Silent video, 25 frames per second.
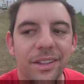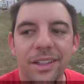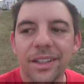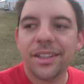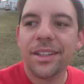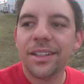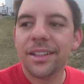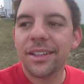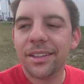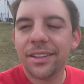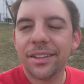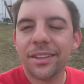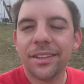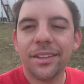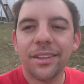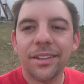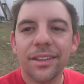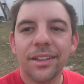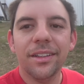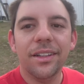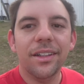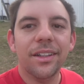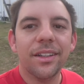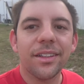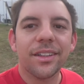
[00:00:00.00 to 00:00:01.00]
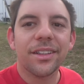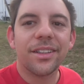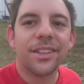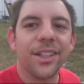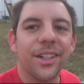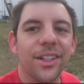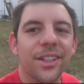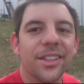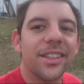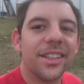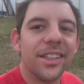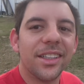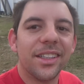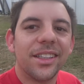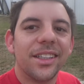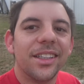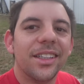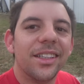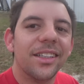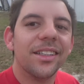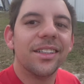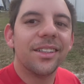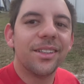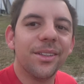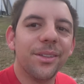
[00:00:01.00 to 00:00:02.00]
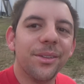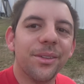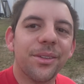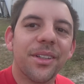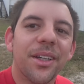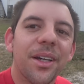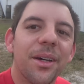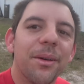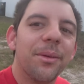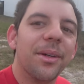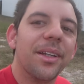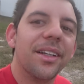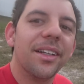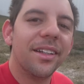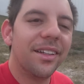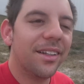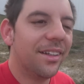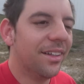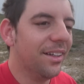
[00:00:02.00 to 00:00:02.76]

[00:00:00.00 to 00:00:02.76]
Uh, Kosharsky Season 2 is coming.